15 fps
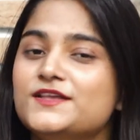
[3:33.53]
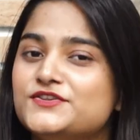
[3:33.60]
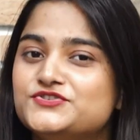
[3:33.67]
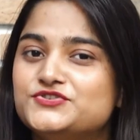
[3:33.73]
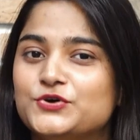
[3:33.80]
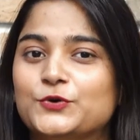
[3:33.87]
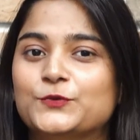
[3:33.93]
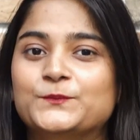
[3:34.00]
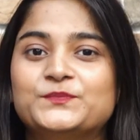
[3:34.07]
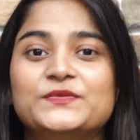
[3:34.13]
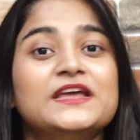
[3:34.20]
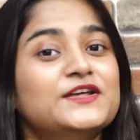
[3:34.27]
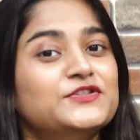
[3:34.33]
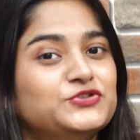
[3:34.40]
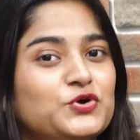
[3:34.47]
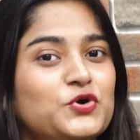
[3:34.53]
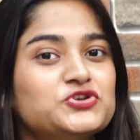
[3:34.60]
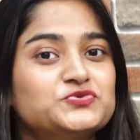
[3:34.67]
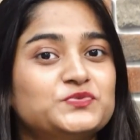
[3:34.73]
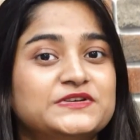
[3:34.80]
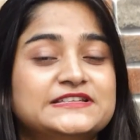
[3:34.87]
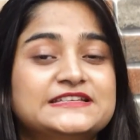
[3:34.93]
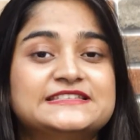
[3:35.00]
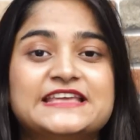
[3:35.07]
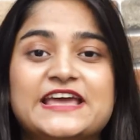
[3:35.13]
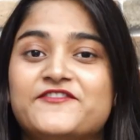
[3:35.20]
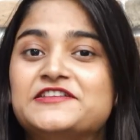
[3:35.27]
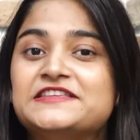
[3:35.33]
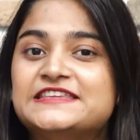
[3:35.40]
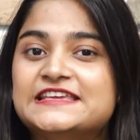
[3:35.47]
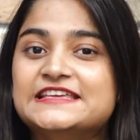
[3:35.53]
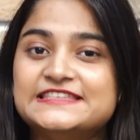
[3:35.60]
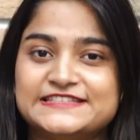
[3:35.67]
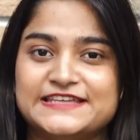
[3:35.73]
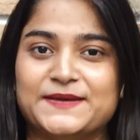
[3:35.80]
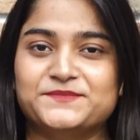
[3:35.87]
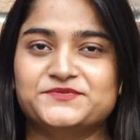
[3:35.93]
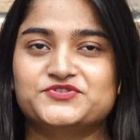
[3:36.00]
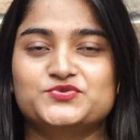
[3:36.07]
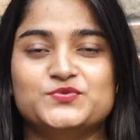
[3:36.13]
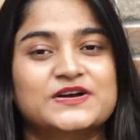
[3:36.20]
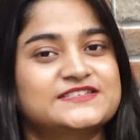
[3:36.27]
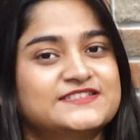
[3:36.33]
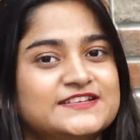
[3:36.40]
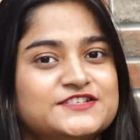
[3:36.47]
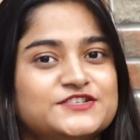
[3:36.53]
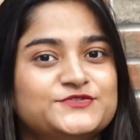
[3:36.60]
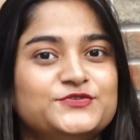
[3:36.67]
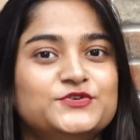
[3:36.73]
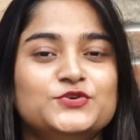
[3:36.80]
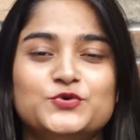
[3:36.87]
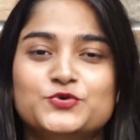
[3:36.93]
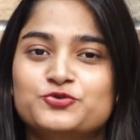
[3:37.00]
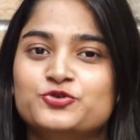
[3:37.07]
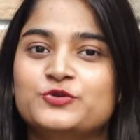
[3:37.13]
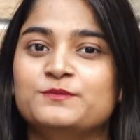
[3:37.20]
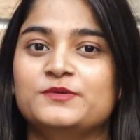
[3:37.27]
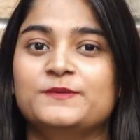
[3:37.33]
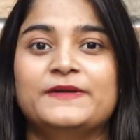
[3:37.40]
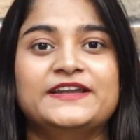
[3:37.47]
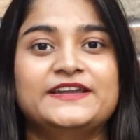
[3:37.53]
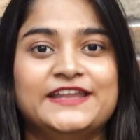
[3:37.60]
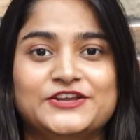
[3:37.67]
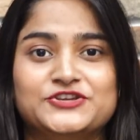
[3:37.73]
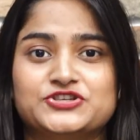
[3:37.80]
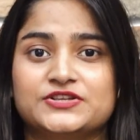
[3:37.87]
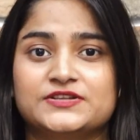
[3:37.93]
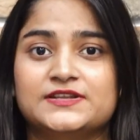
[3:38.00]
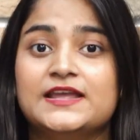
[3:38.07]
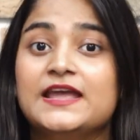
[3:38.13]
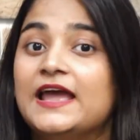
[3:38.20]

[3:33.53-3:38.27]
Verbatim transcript: So, those were the 7 key steps to a successful Odoo implementation.